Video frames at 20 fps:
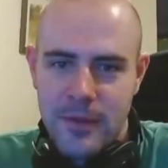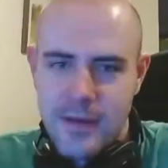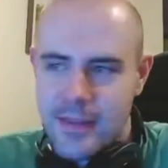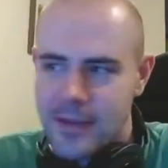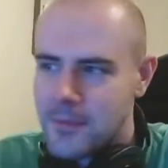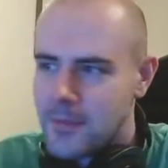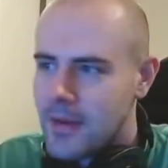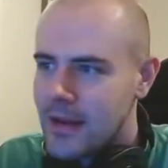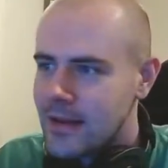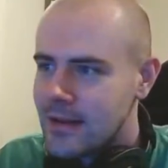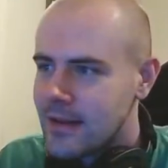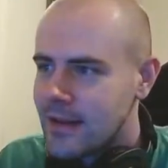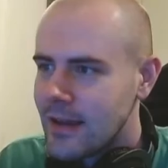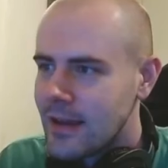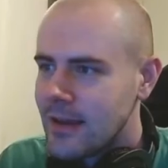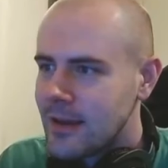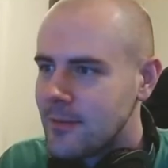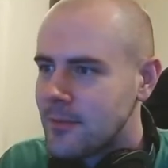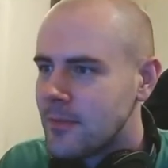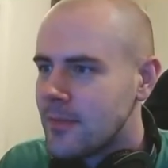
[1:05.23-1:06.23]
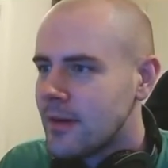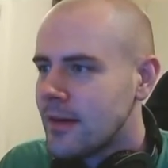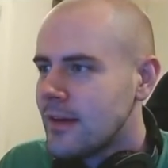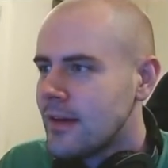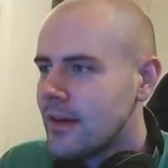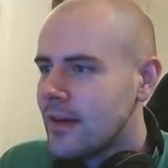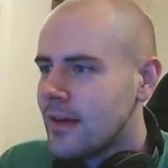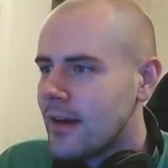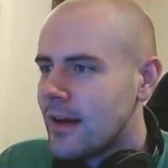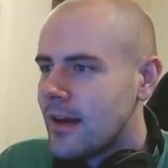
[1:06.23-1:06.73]
in the main game
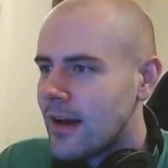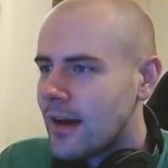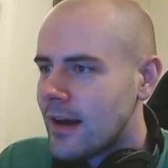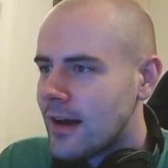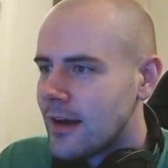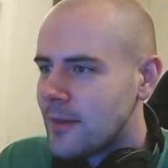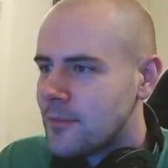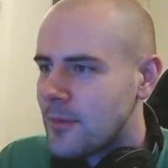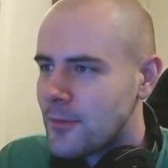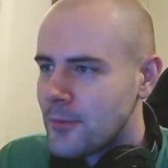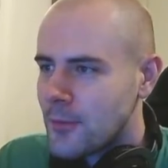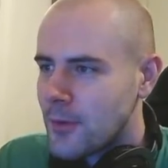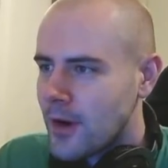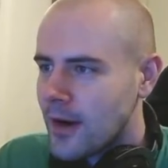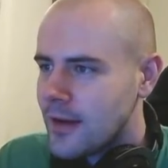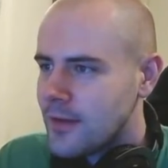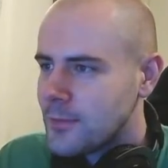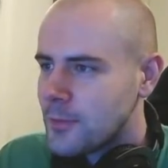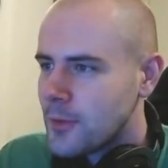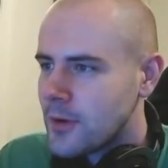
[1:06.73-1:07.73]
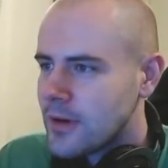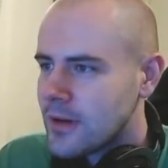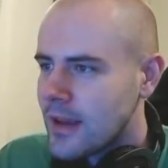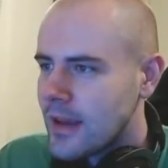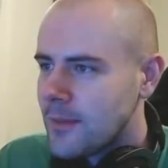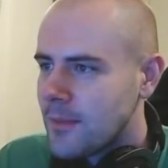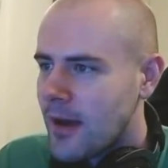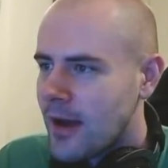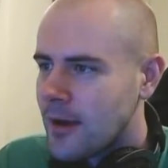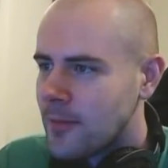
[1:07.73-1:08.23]
before Iceborne
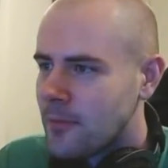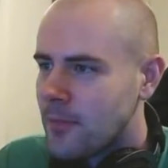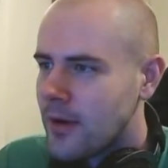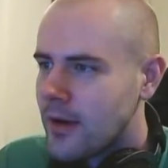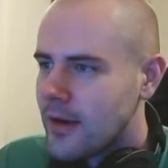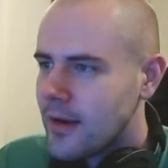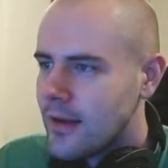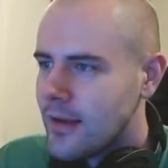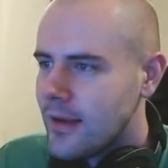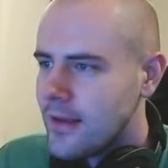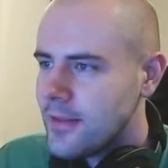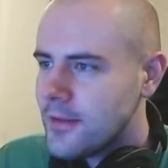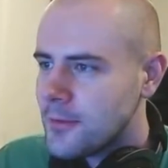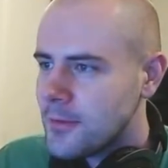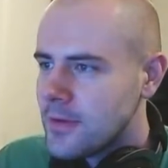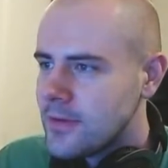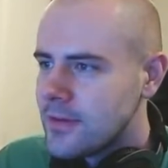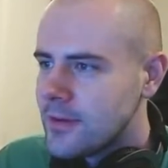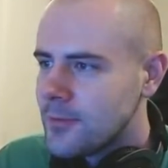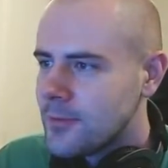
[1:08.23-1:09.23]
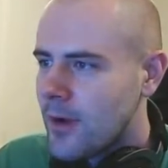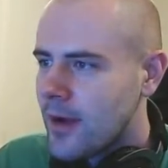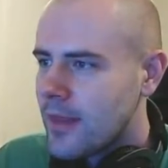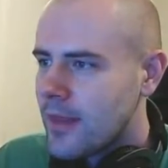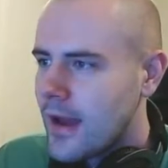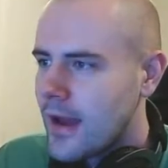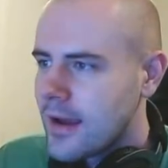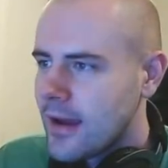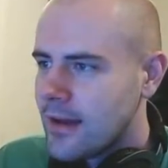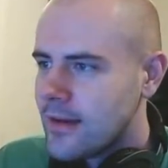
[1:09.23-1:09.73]
came out. But the reason why
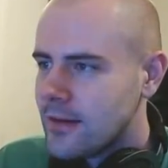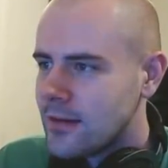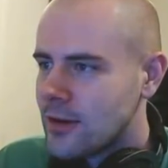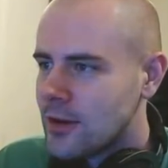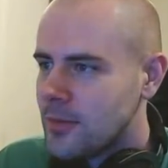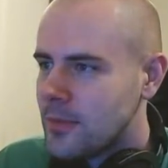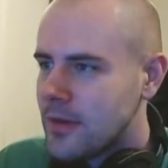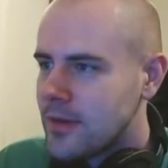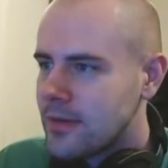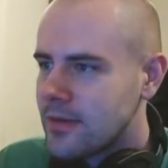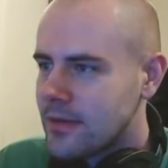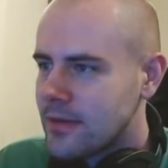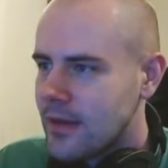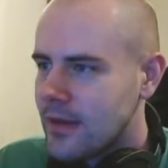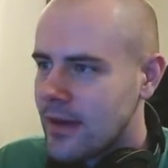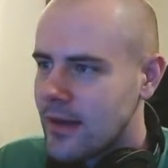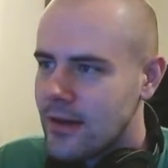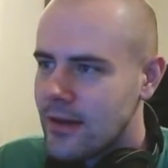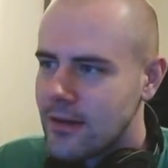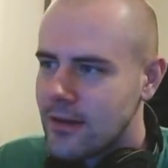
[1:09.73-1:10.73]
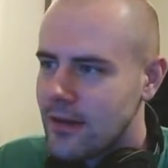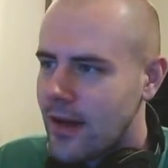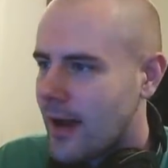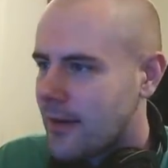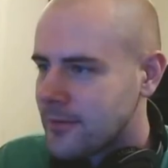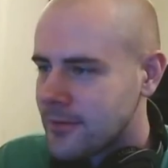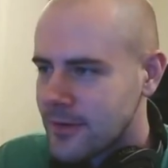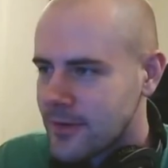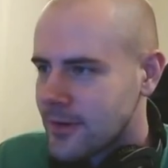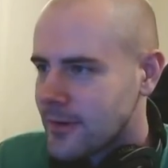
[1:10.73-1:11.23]
that got a little bit stale
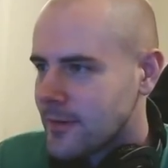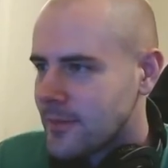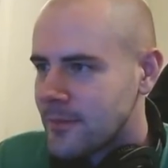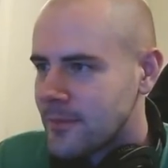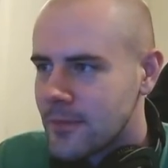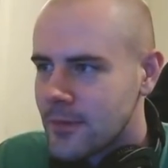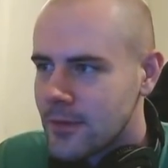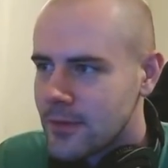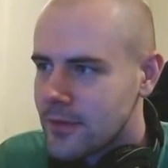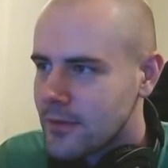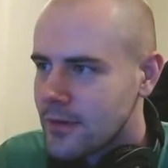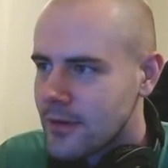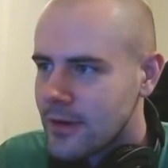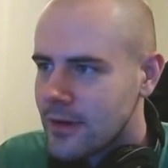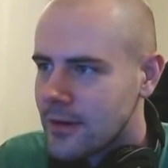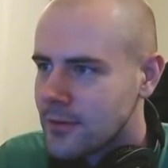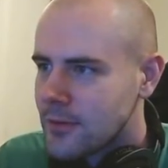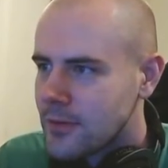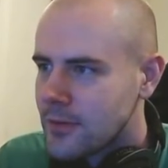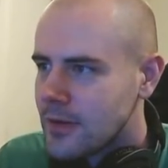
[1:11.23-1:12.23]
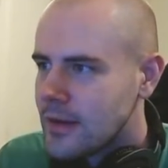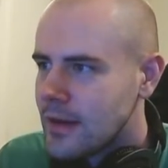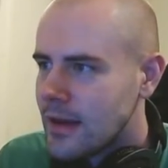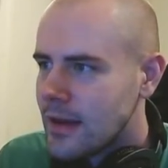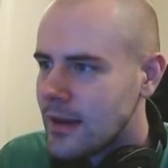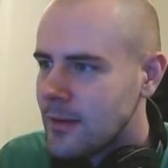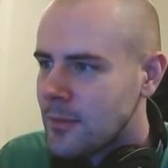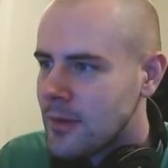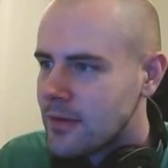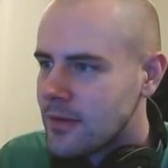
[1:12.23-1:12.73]
after clearing through the
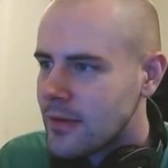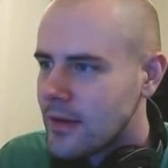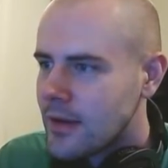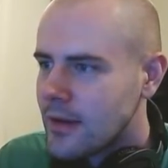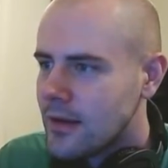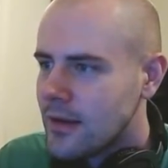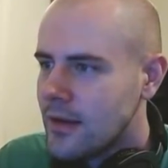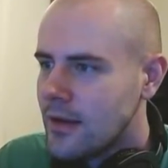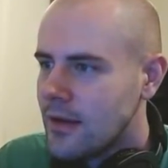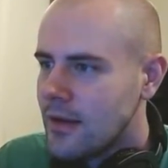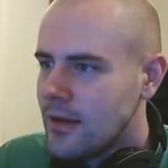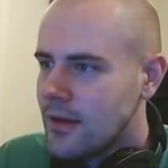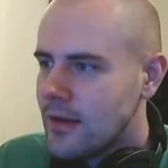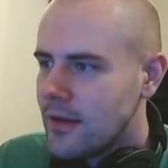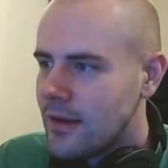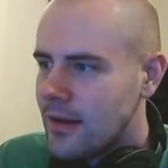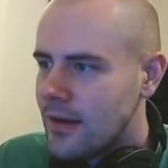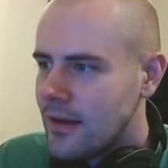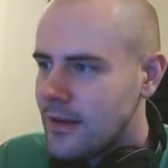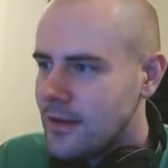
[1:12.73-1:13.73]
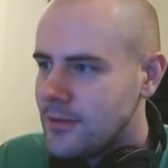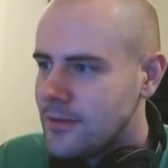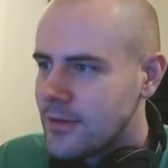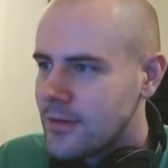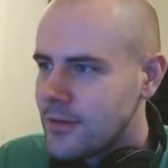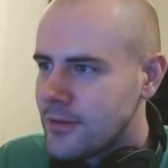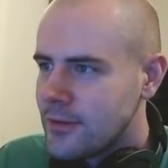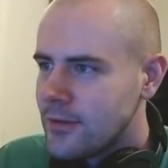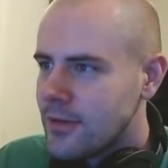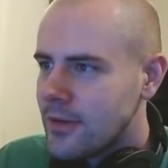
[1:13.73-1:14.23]
game is that you
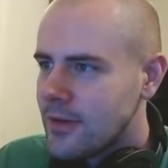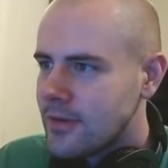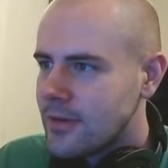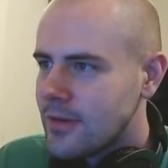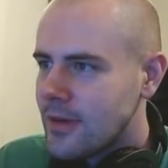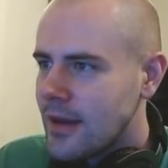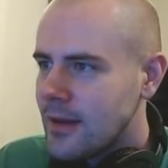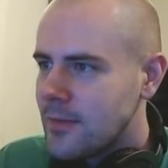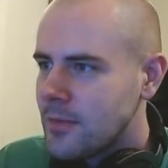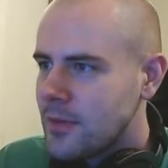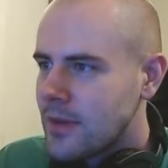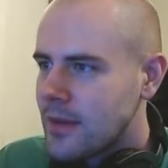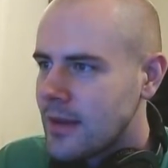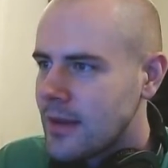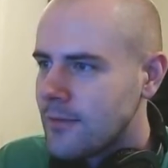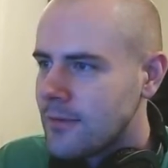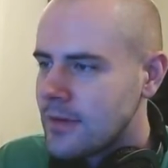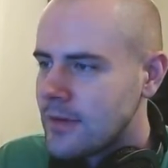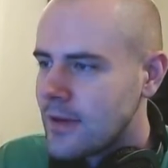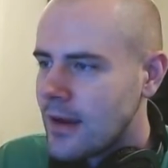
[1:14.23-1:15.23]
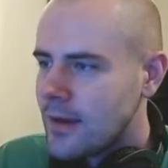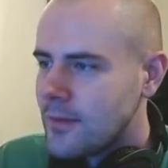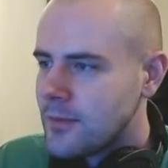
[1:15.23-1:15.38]
just do the same thing every time.